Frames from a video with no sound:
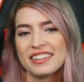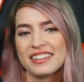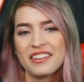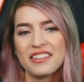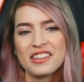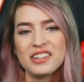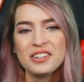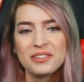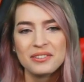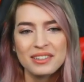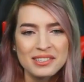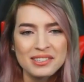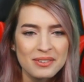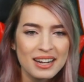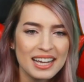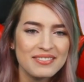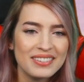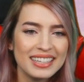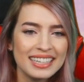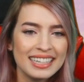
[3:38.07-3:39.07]
the newest one, I
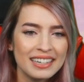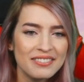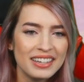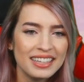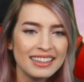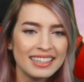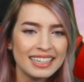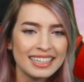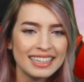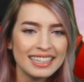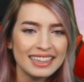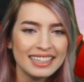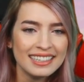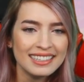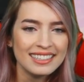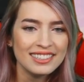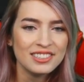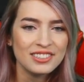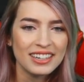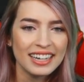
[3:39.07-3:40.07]
mean, come on, look at the little
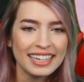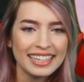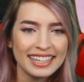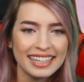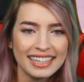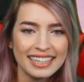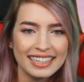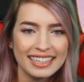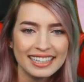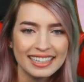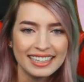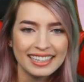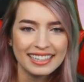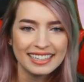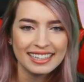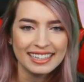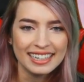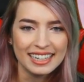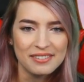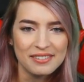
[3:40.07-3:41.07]
dragon.
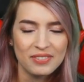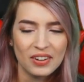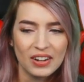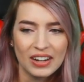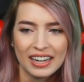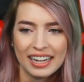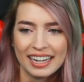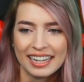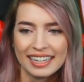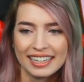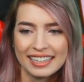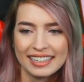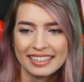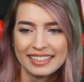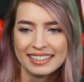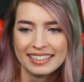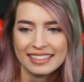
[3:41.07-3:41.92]
Come on.